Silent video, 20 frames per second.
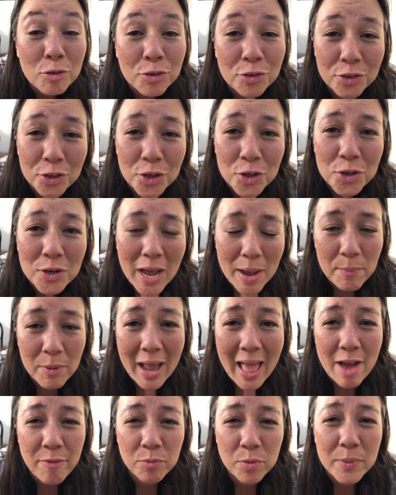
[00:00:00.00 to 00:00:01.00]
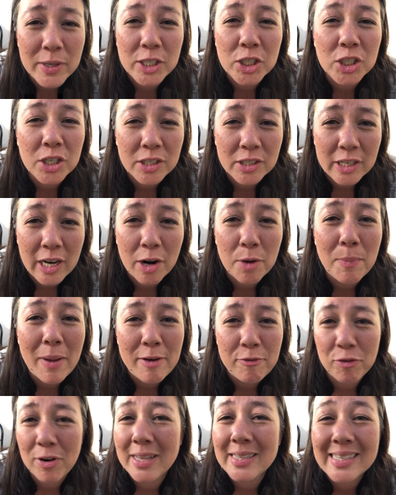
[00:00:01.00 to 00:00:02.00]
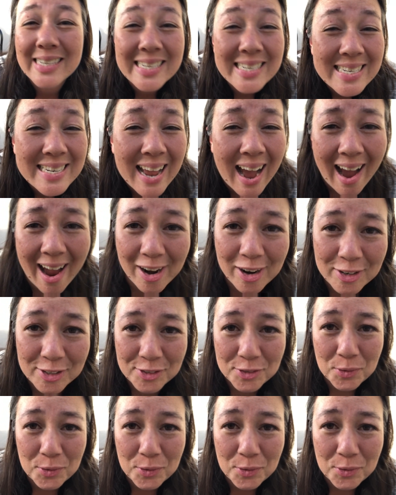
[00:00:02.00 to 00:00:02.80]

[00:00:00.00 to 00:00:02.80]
So soon I'm gonna have permission to share my friend's entire